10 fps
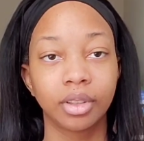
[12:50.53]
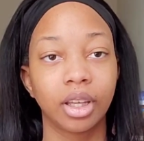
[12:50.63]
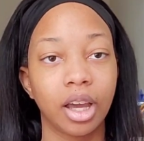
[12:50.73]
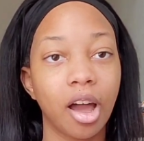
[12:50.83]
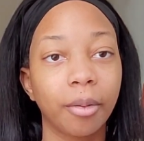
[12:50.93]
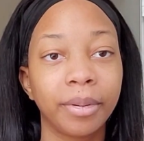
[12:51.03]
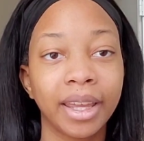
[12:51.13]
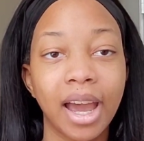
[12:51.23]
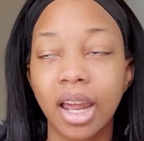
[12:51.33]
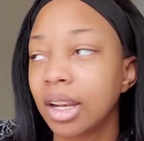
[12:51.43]
Oh, he
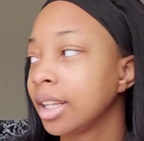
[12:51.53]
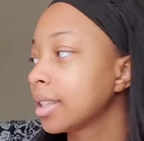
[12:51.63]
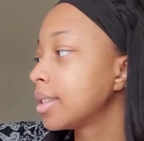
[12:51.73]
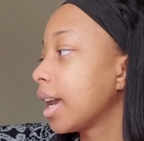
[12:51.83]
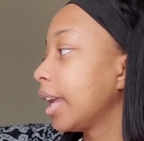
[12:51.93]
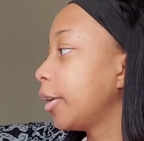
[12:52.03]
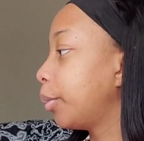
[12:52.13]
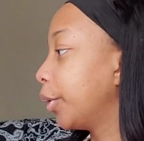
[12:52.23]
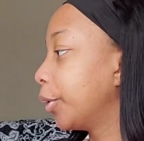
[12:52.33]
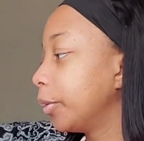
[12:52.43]
had an excited
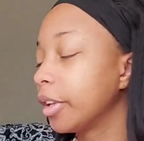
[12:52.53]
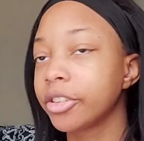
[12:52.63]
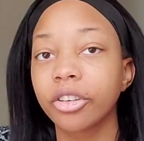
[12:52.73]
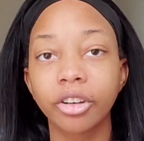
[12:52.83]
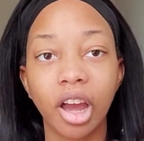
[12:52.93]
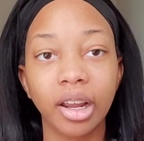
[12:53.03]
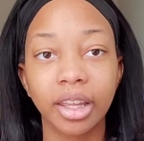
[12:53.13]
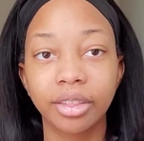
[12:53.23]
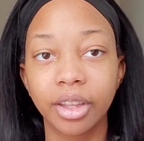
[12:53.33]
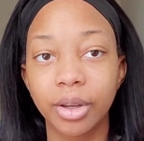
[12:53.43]
poo. Does your dog
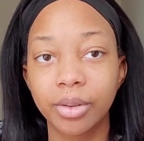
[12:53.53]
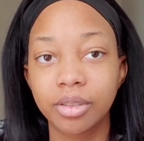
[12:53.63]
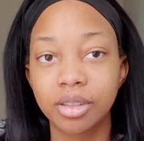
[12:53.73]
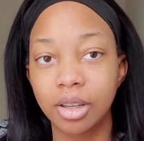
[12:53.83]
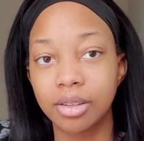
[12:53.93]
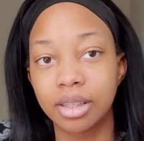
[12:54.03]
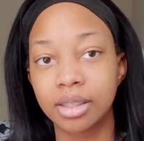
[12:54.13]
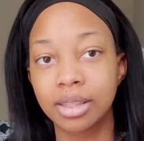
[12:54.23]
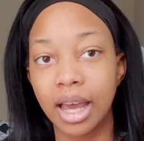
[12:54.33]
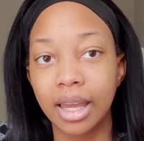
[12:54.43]
get those
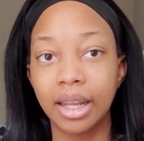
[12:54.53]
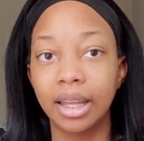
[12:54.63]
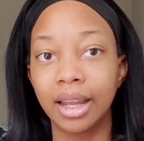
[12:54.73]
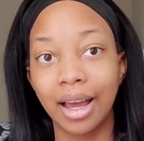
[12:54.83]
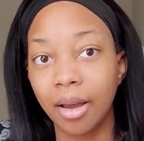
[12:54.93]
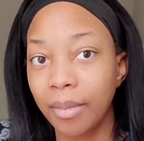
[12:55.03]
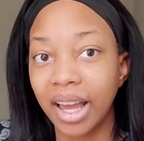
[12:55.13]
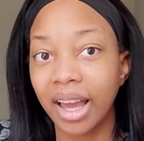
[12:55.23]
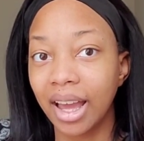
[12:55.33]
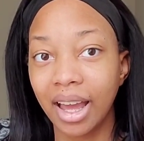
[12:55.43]
excited? Oh my
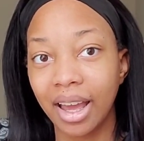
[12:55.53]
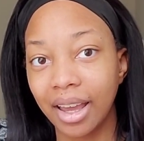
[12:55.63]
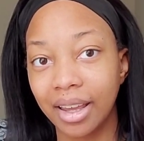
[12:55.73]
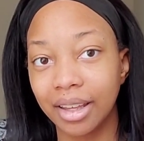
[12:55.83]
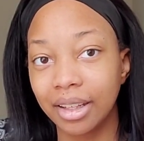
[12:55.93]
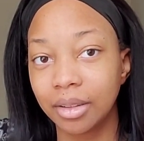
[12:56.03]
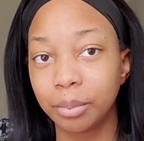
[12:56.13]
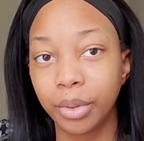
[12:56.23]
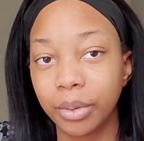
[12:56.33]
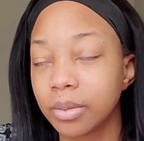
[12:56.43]
God,
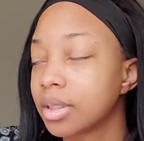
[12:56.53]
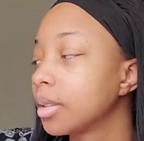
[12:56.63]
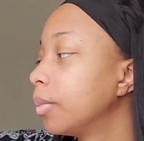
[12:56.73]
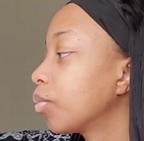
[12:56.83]
poops.